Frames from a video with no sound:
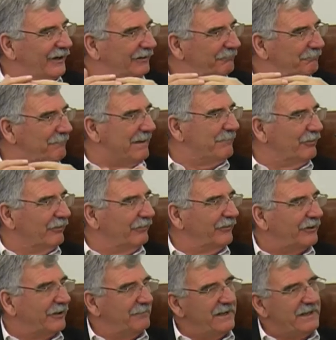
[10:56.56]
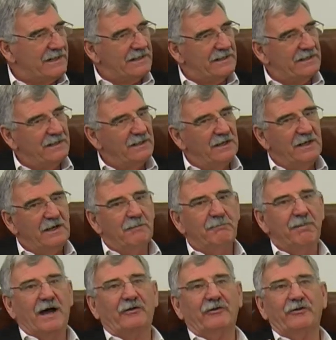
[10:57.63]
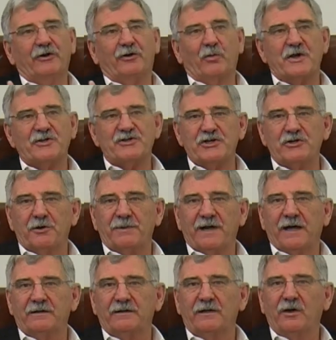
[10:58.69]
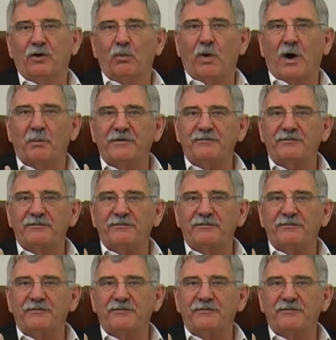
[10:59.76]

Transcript: member of the committee. But the question about what we've